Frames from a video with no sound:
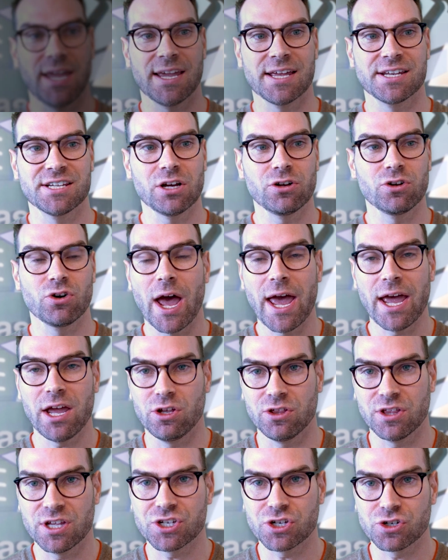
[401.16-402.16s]
can tell you, hey,
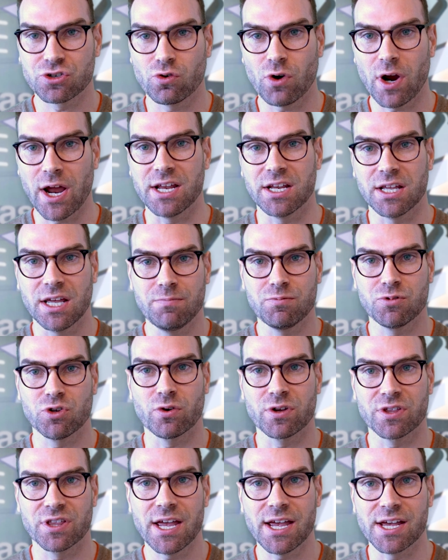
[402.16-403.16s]
this is great, keep
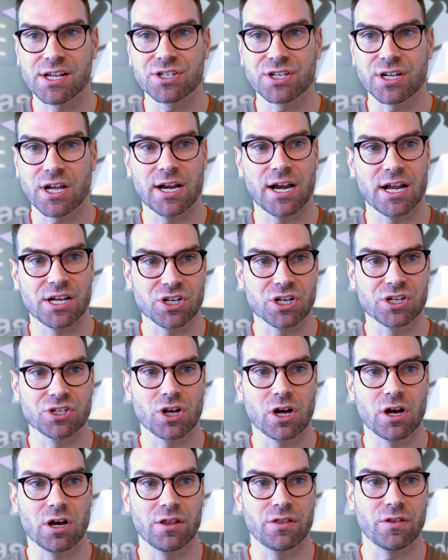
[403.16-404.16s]
doing this. And as I
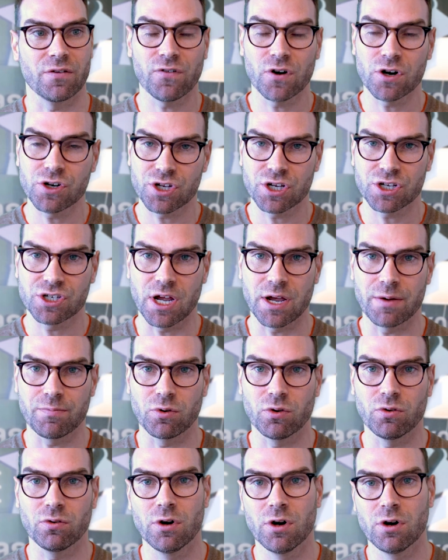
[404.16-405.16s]
saw in the first
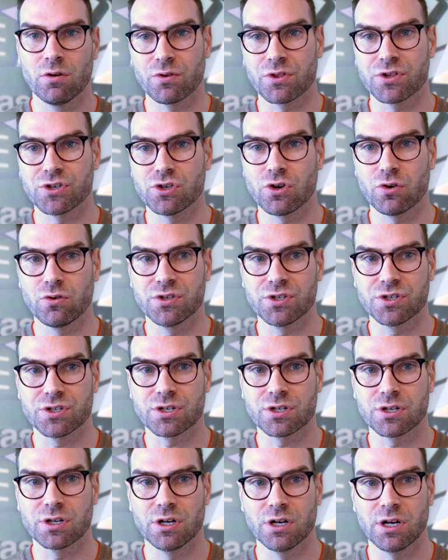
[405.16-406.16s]
example with the
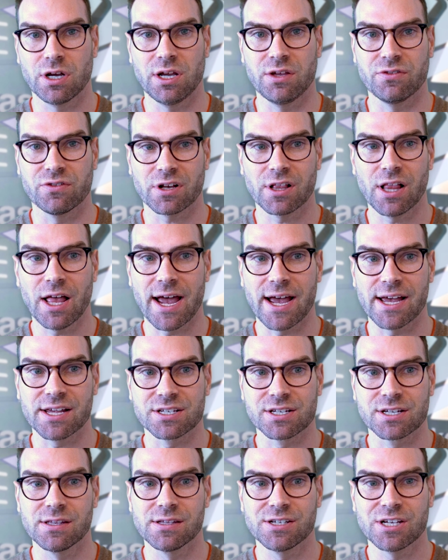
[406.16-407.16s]
students in the
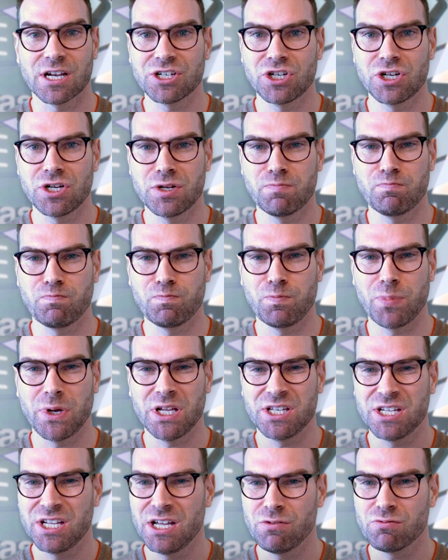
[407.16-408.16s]
class,
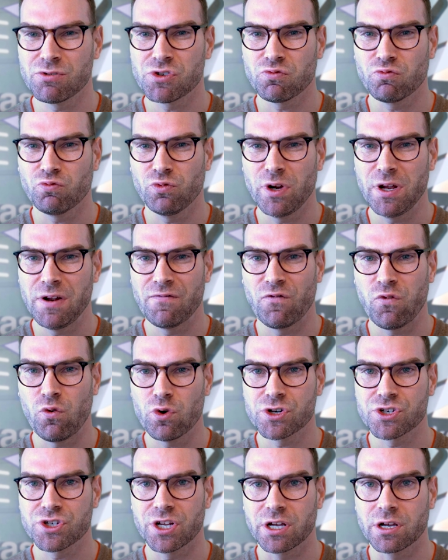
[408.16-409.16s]
ChatGPT was
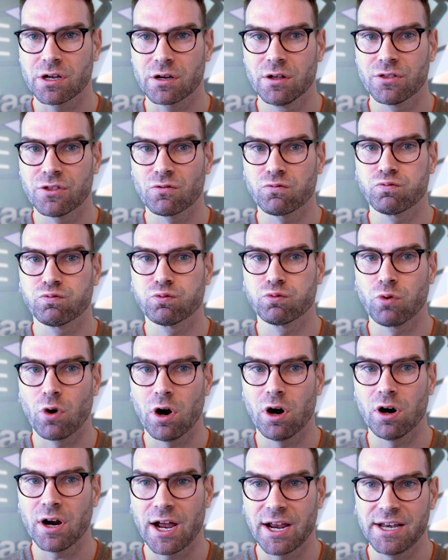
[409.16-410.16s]
reinforcing the
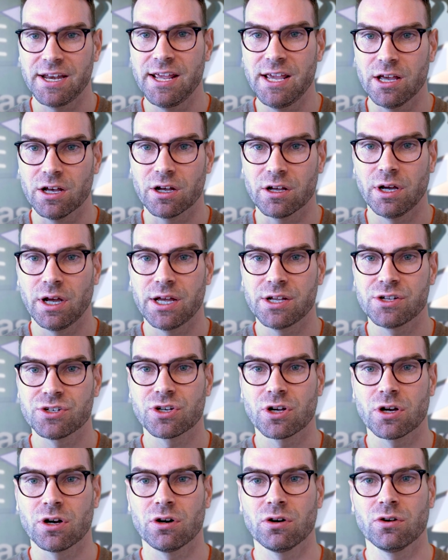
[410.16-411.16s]
wrong idea. And
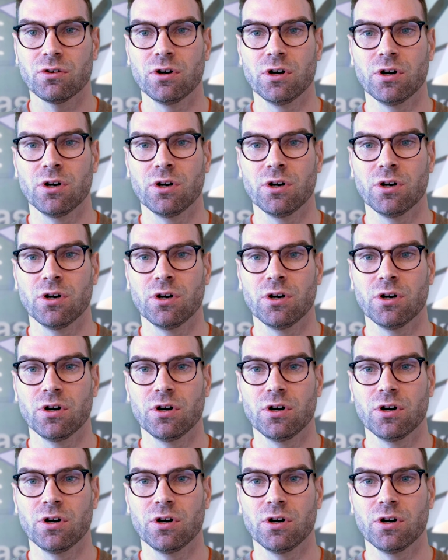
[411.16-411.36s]
so